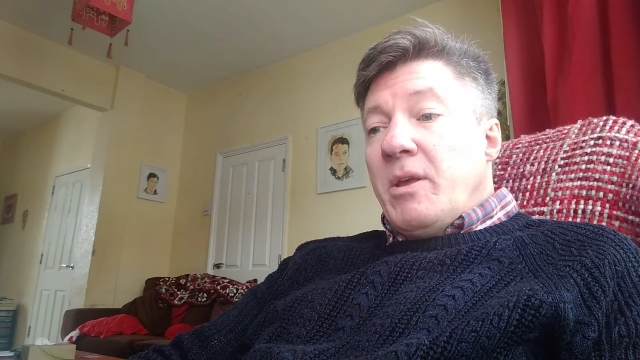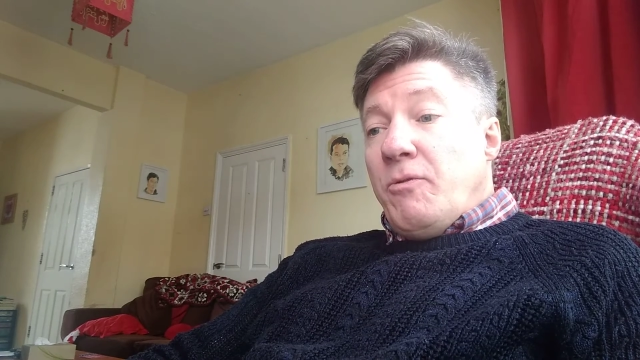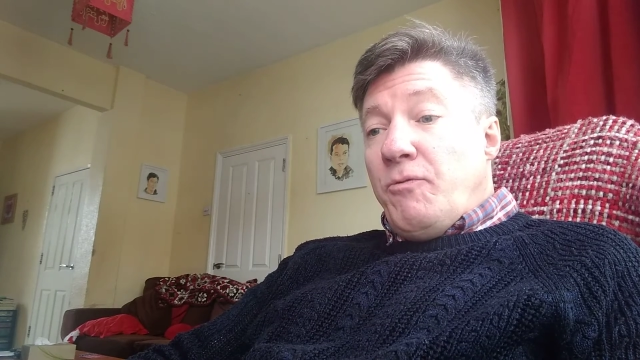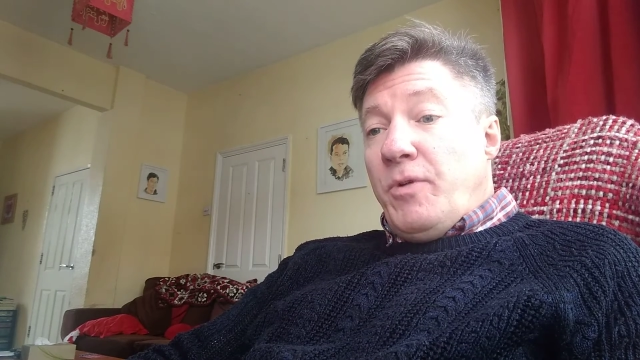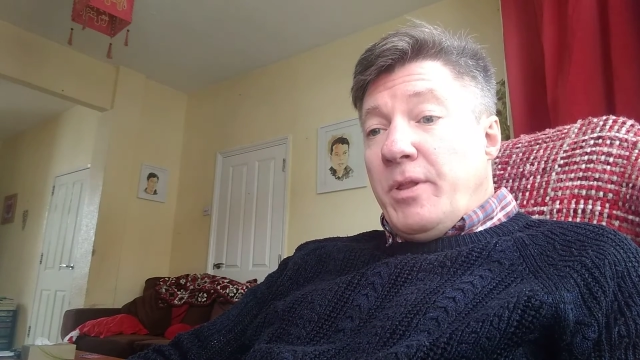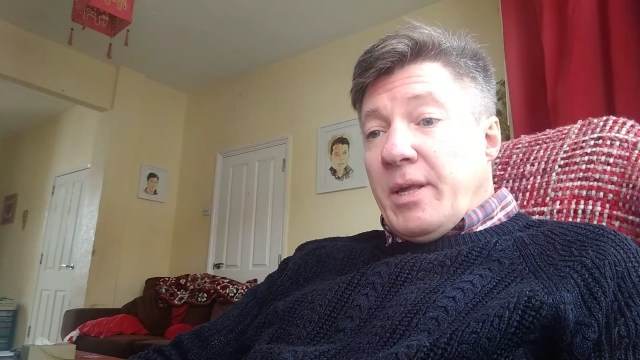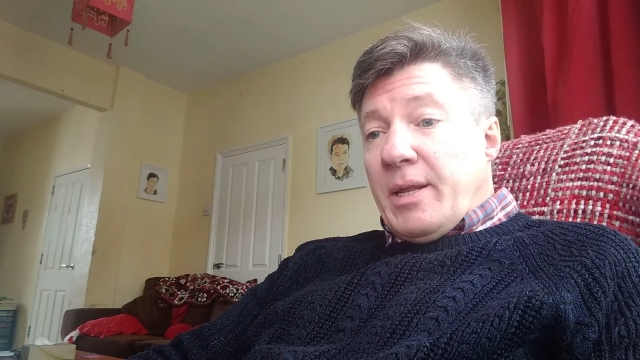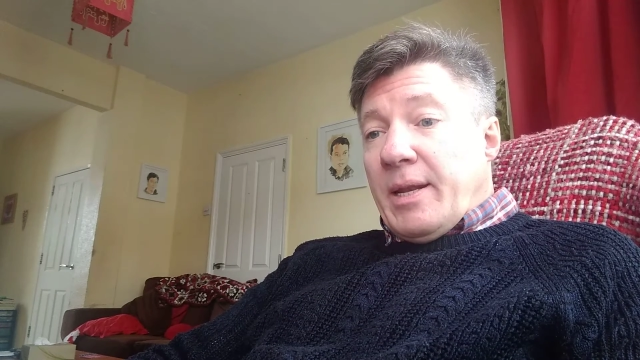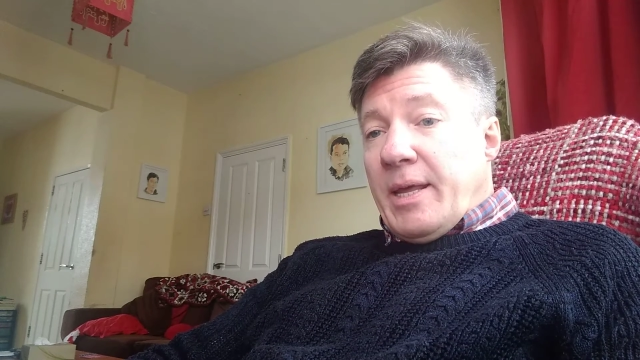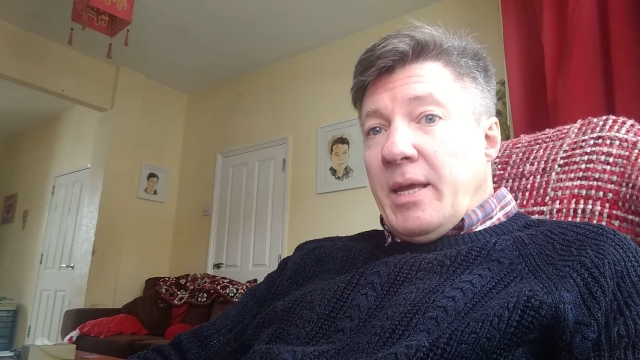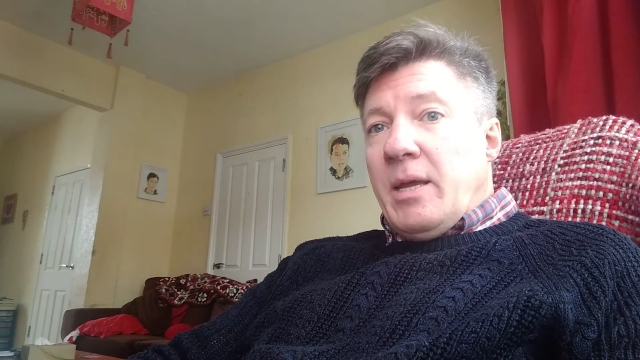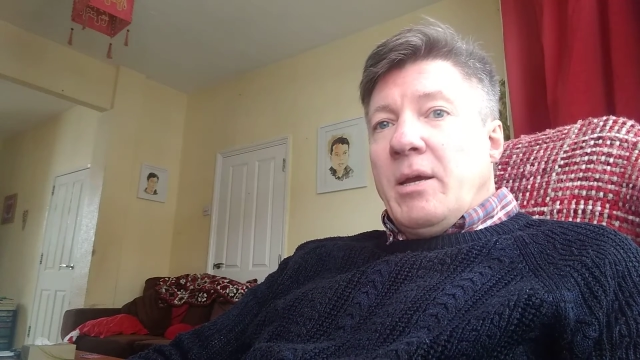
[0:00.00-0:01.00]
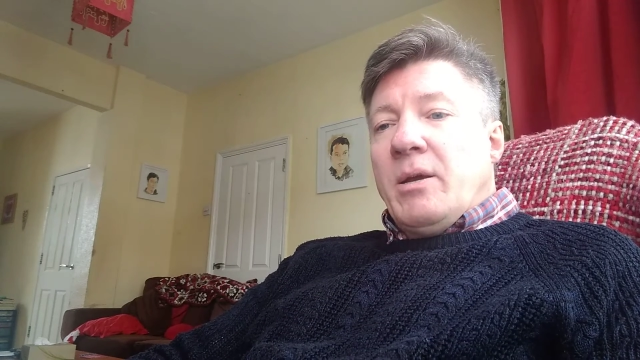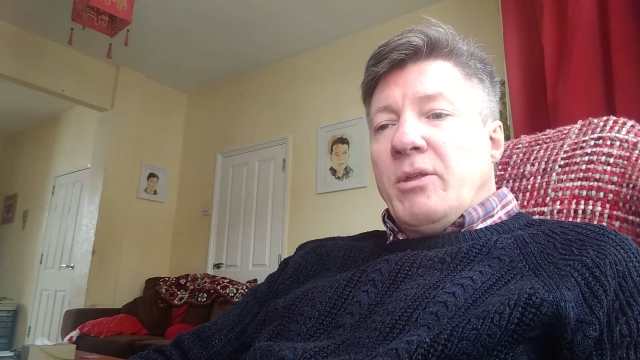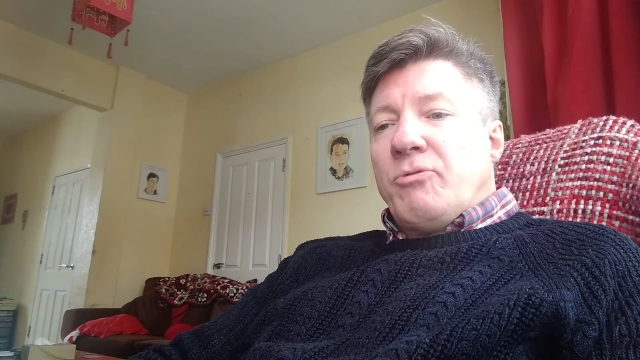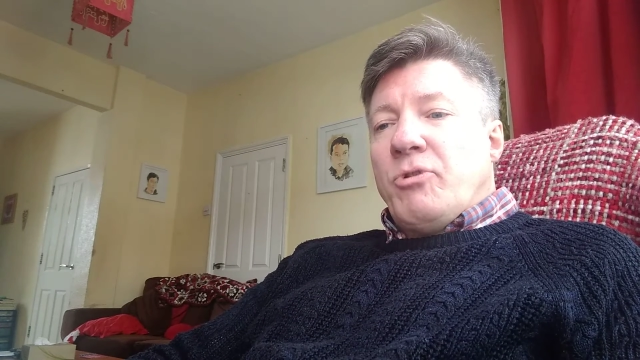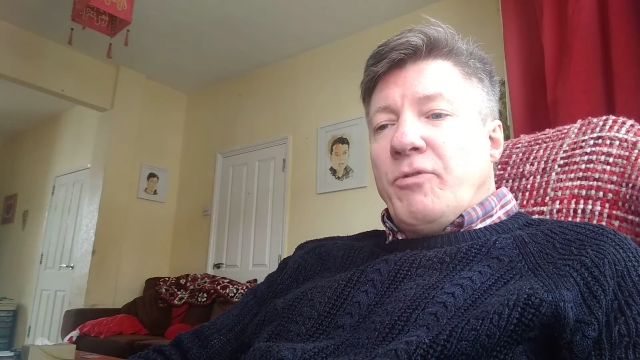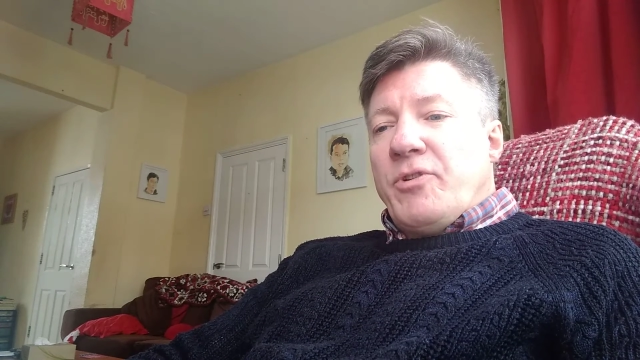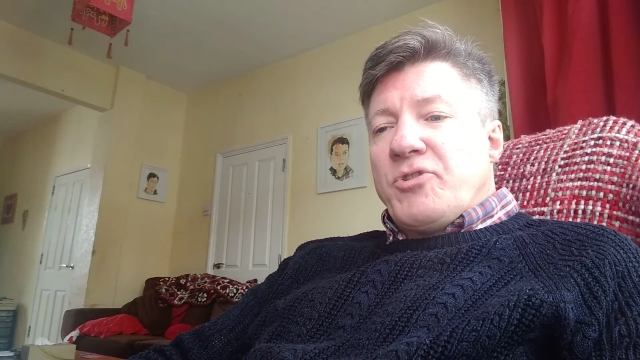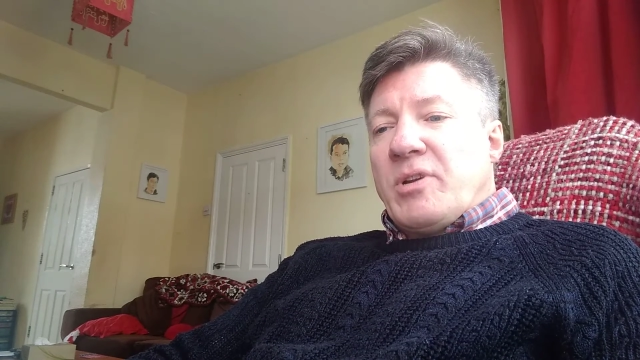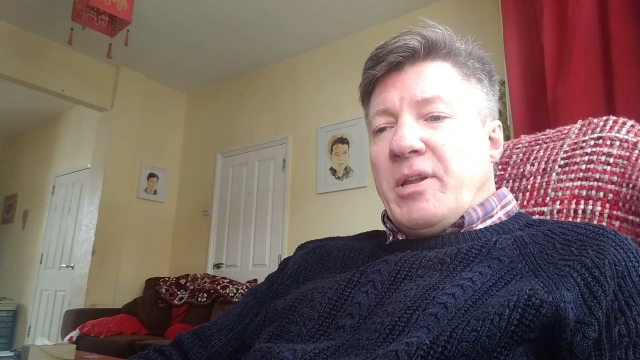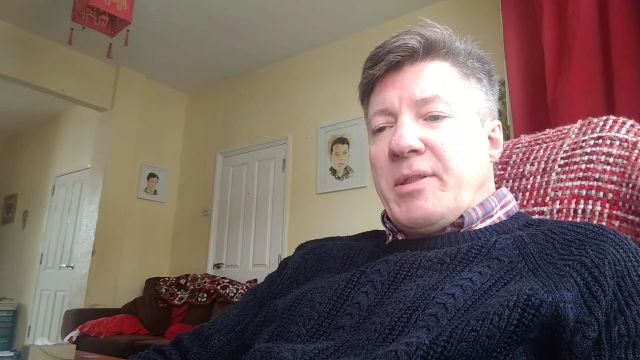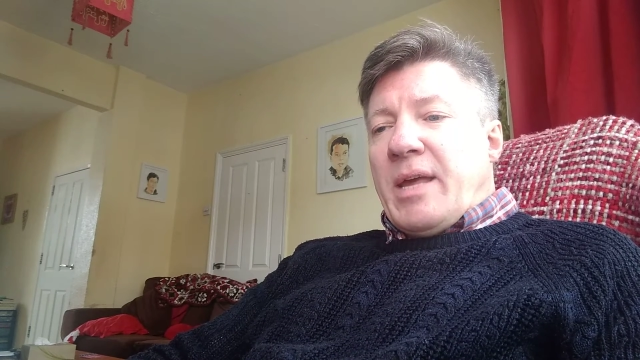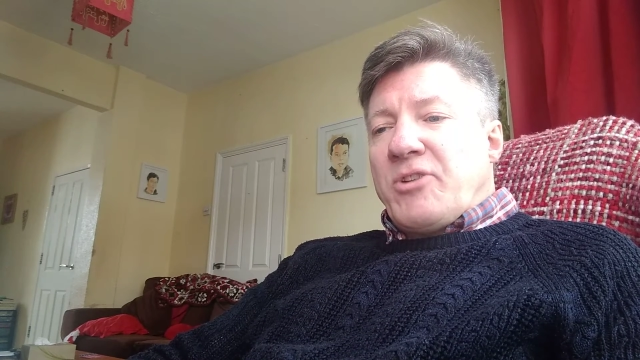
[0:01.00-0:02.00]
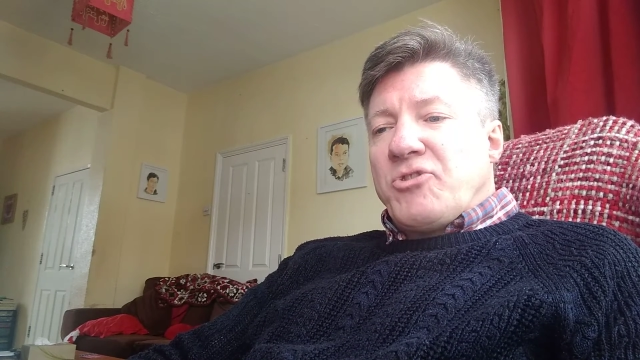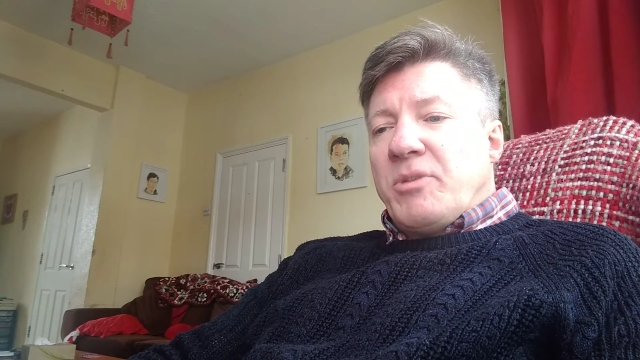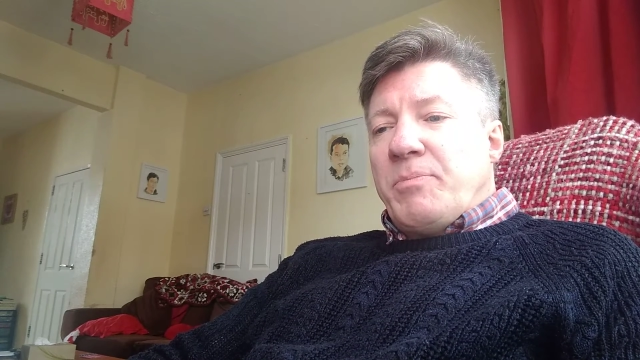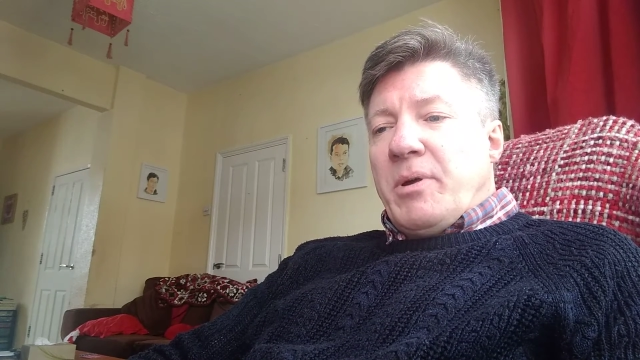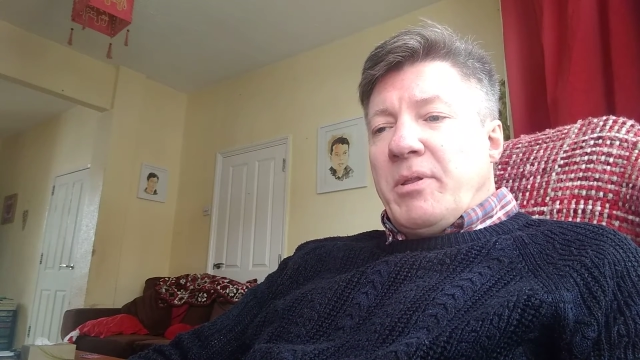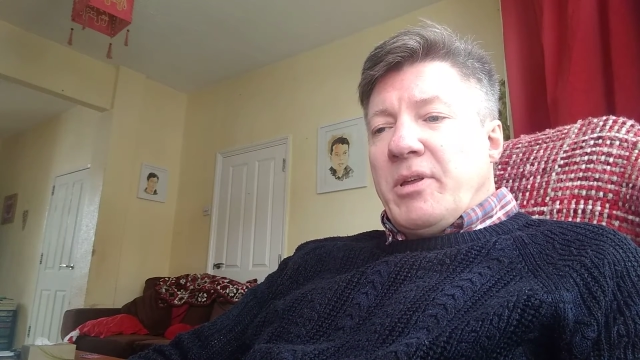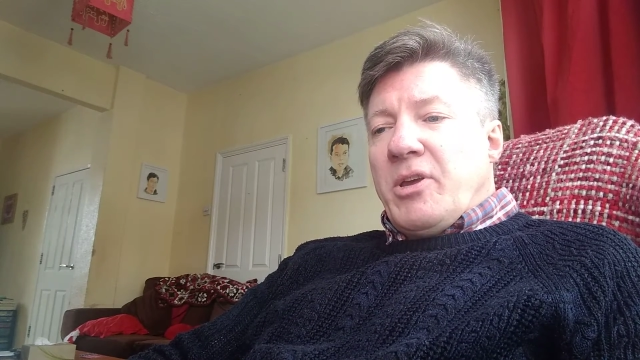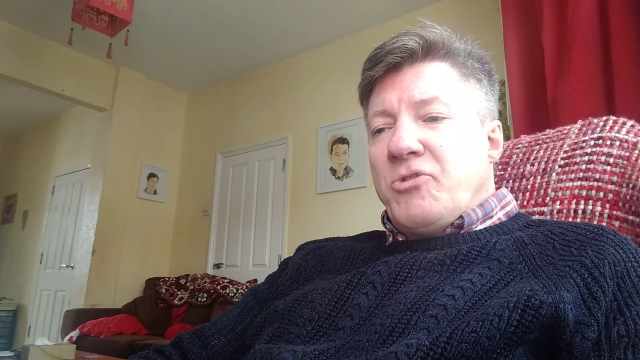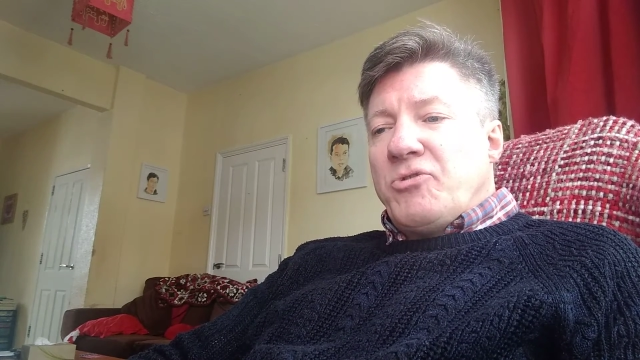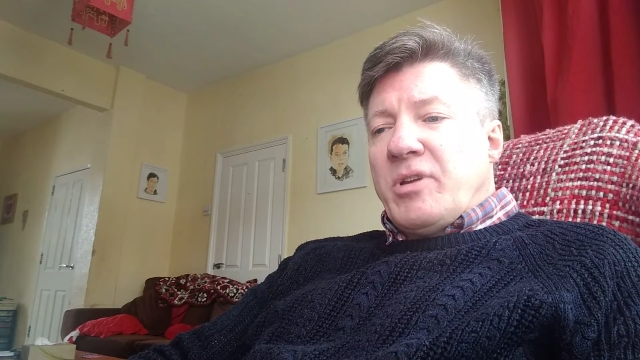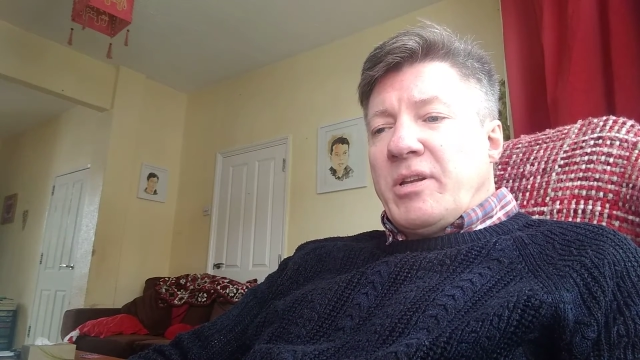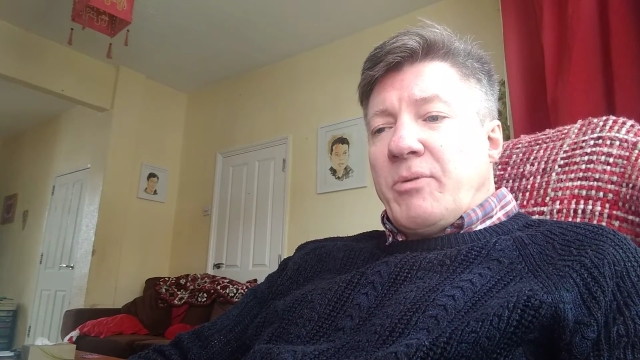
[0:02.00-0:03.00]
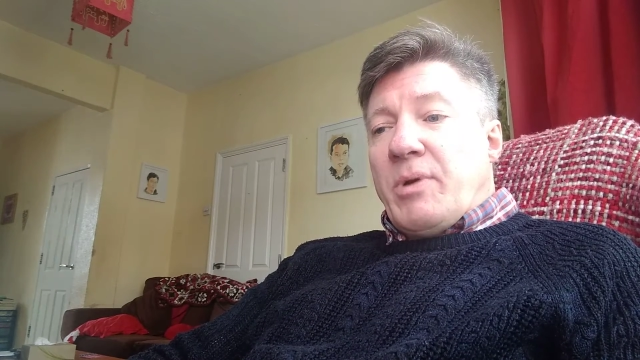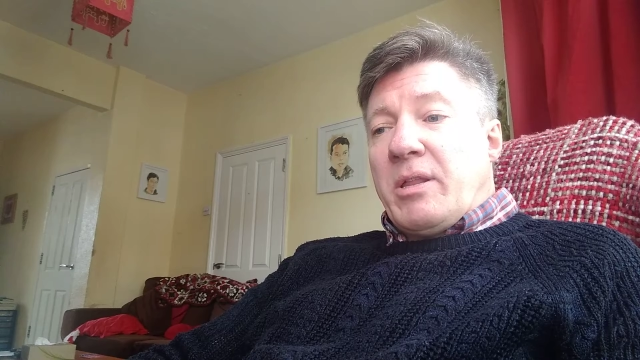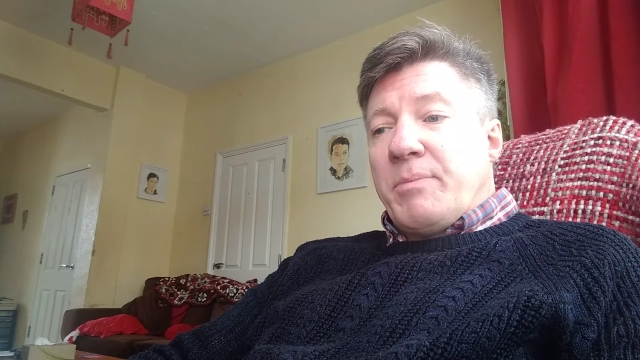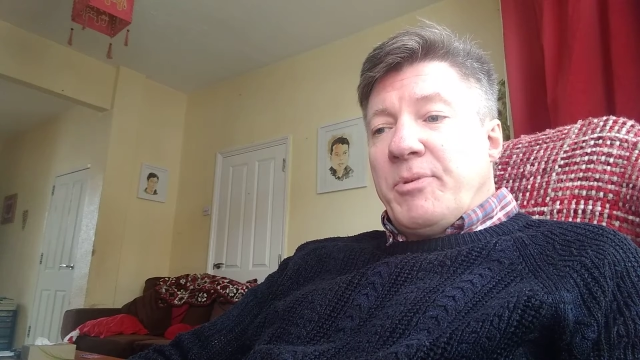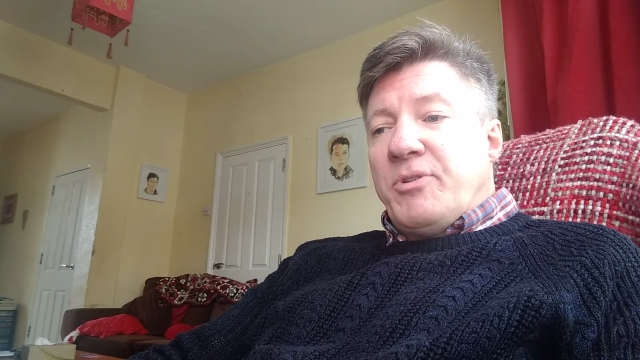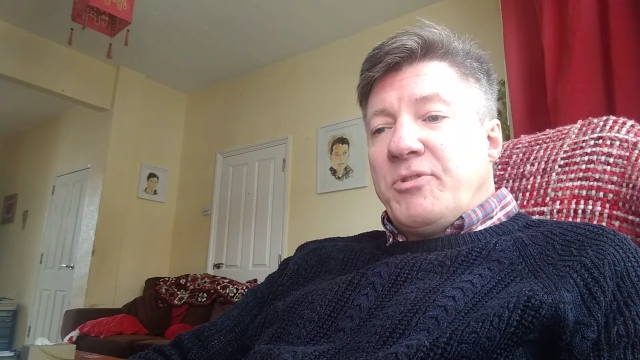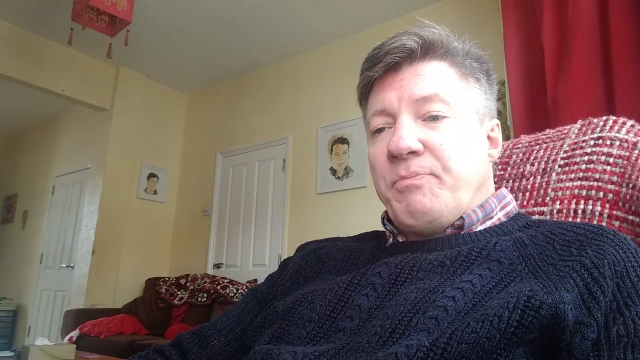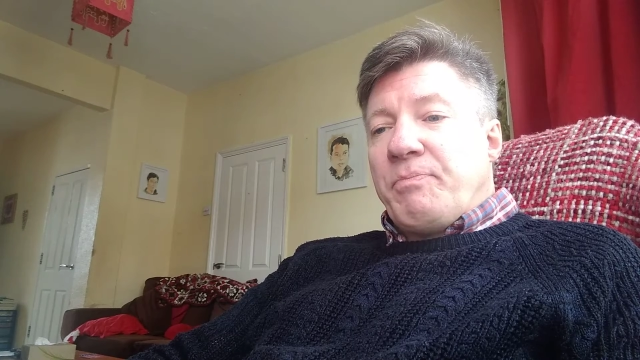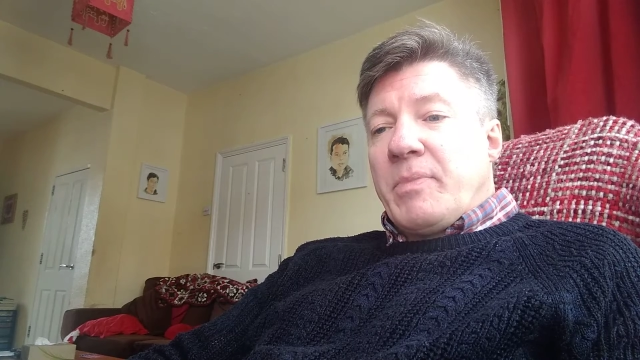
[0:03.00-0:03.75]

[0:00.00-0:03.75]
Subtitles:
physically, through officially sanctioned persecution and harassment,